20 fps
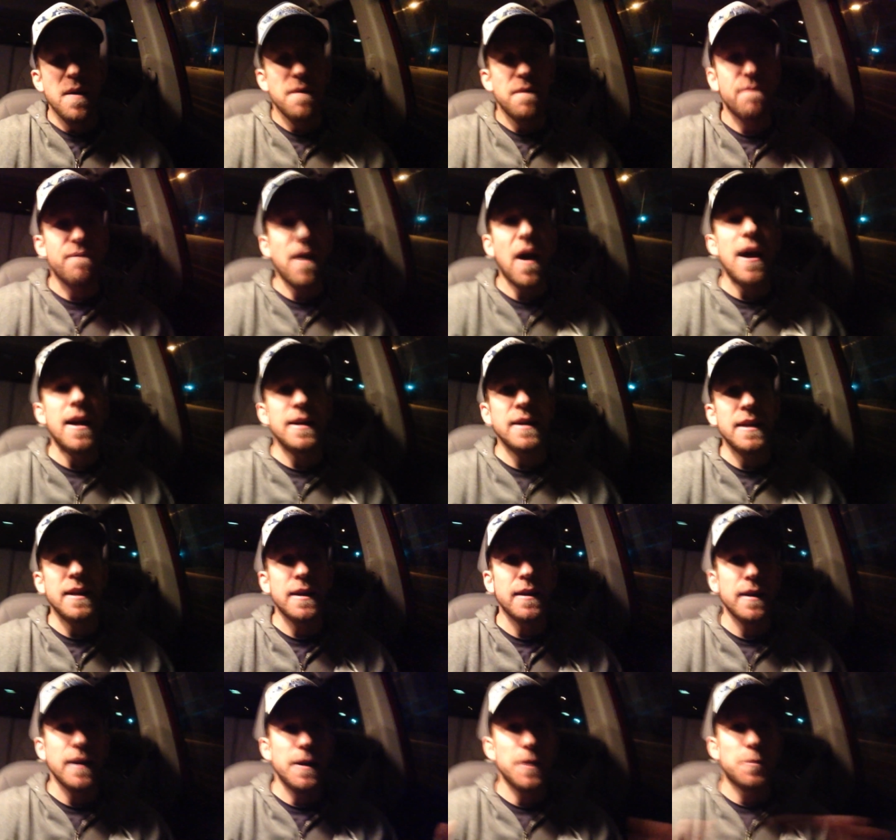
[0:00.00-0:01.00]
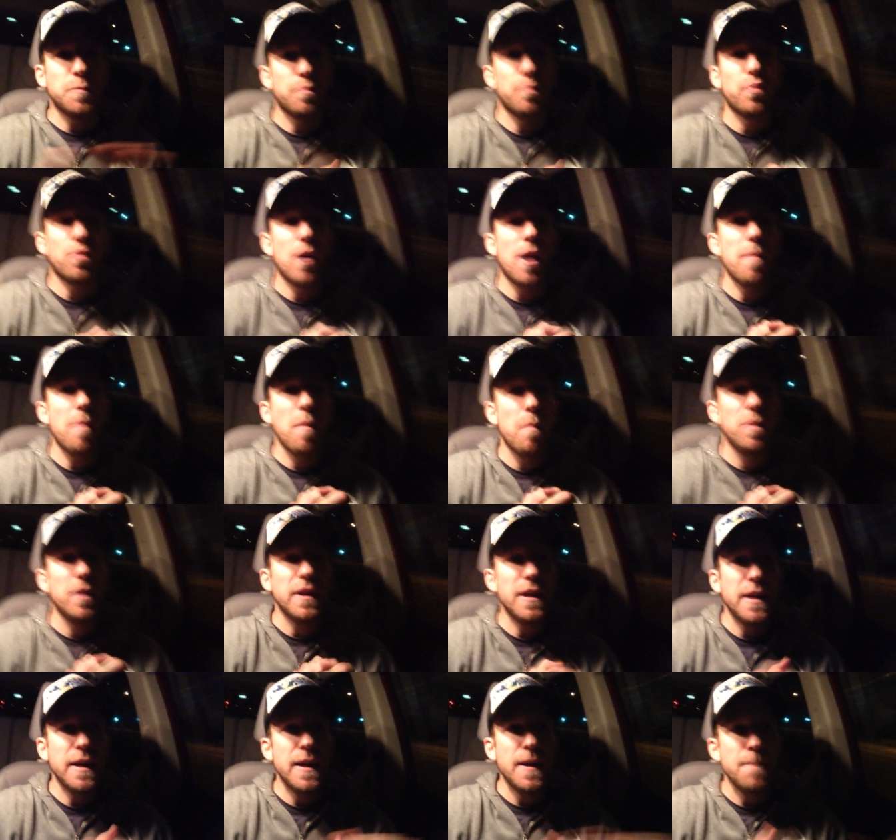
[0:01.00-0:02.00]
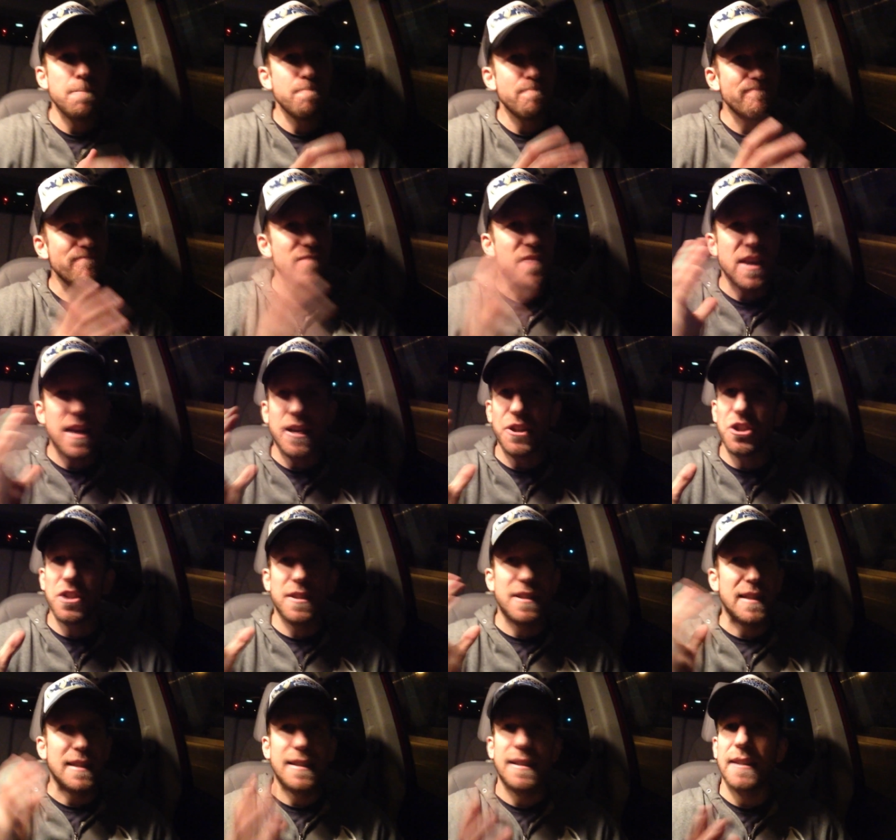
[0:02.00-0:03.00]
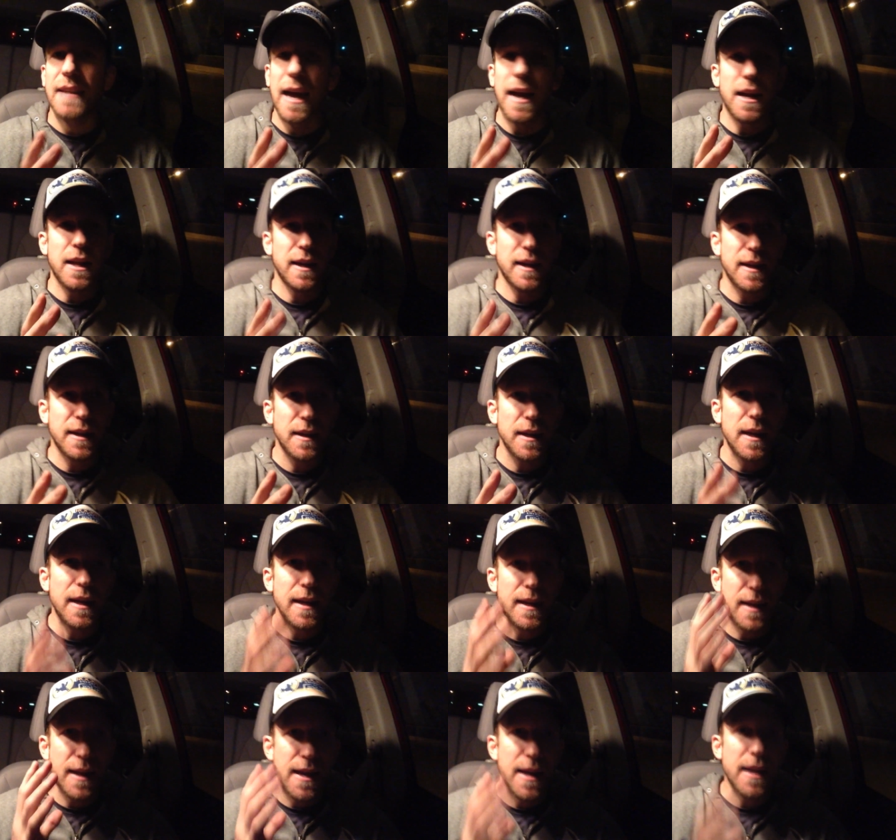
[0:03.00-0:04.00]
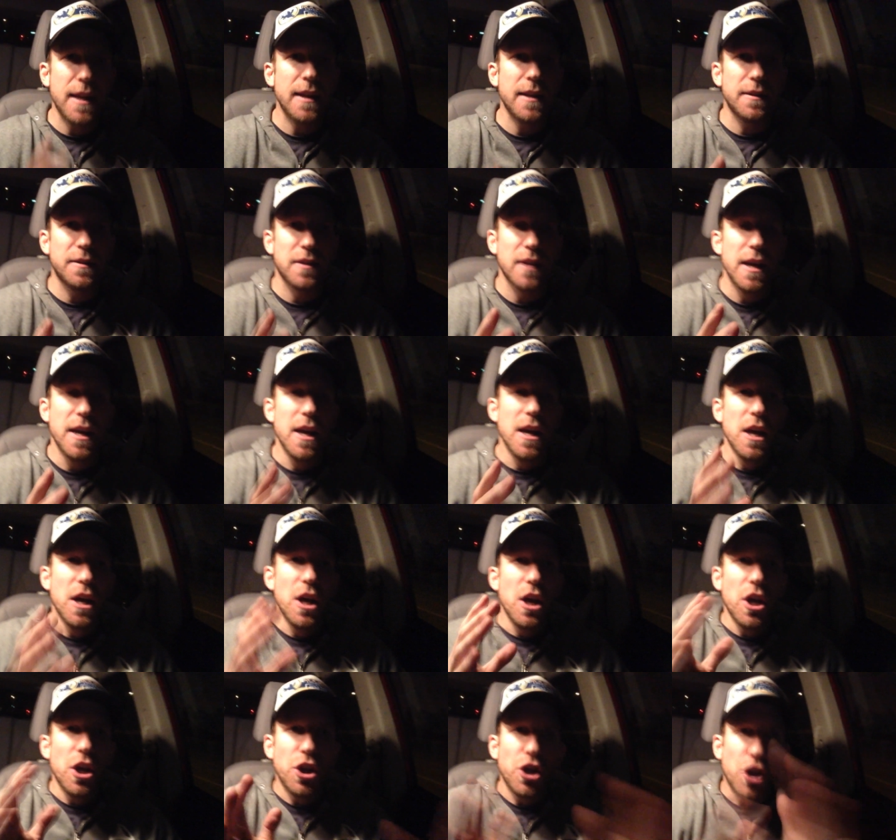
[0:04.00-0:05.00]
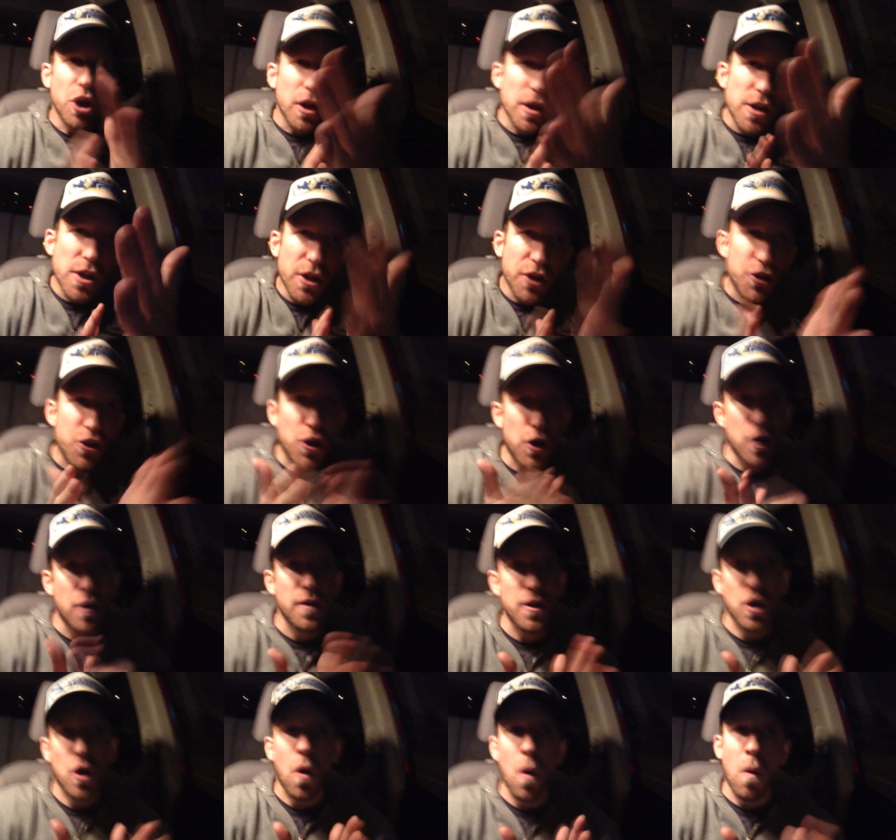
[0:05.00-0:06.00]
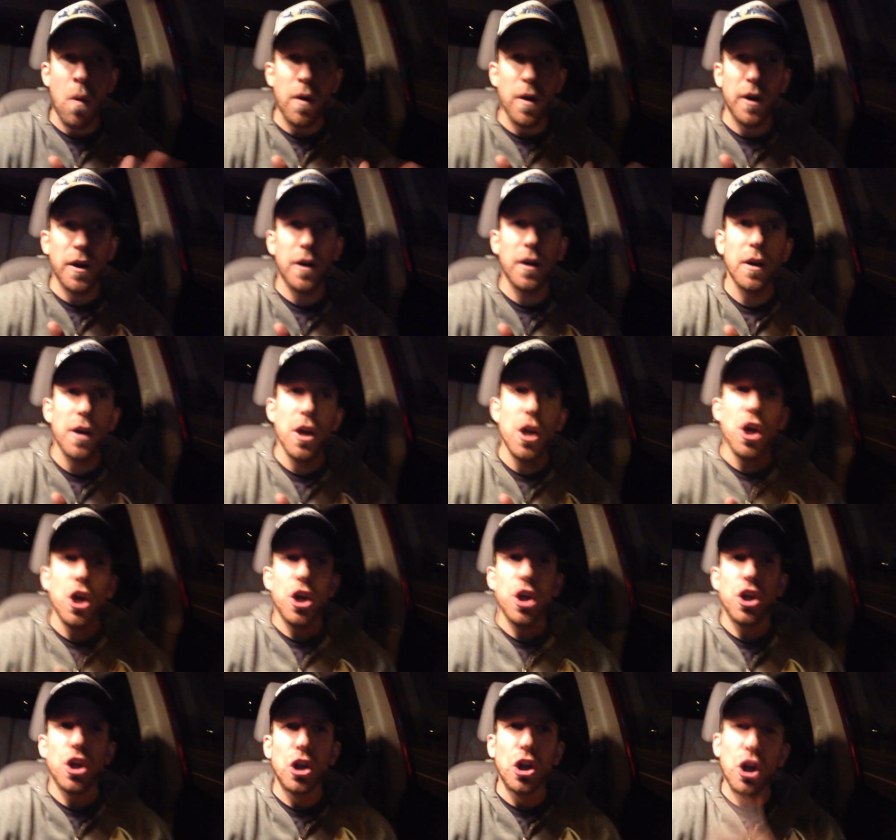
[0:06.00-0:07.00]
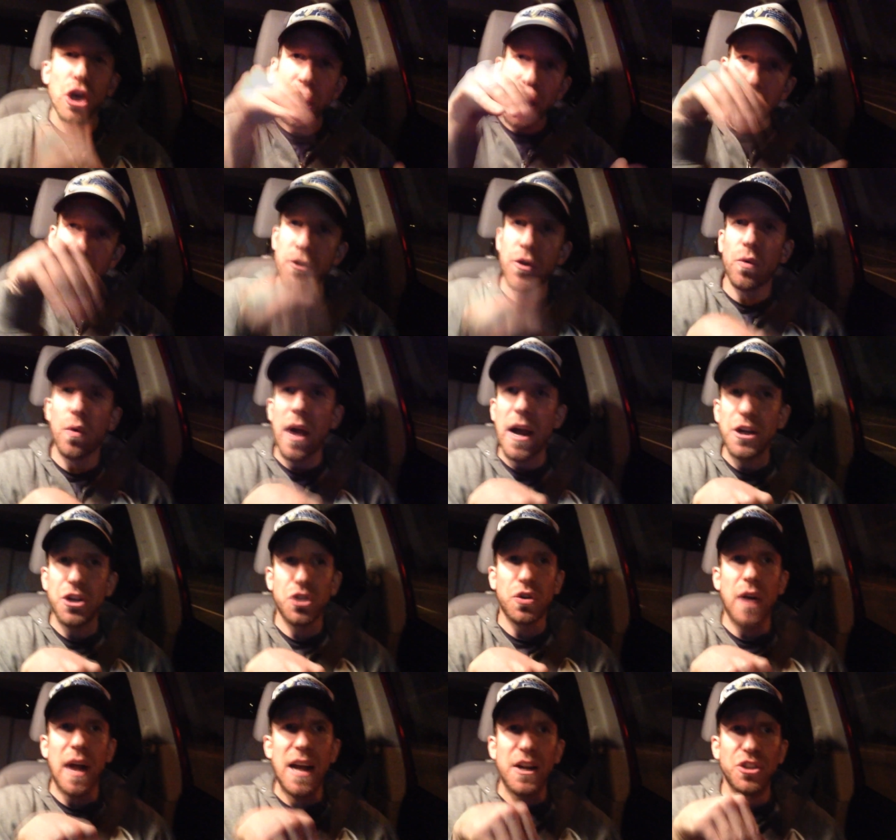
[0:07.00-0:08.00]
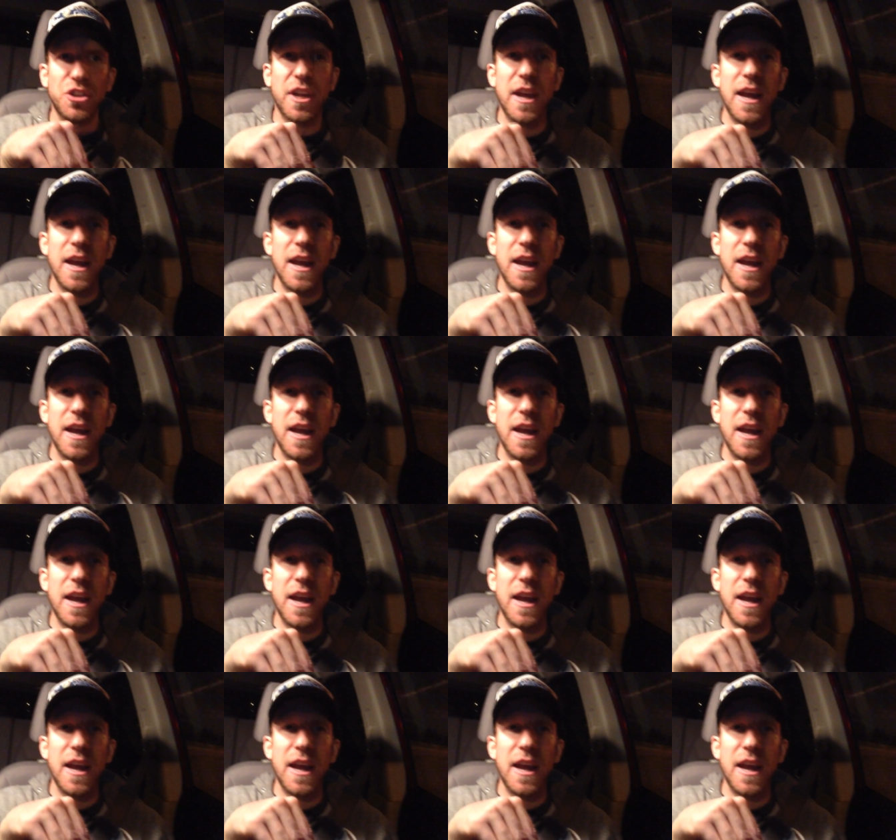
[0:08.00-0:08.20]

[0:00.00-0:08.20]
finding is probably it's just exciting. It, it, it is you you turn the corner, you look in the right trash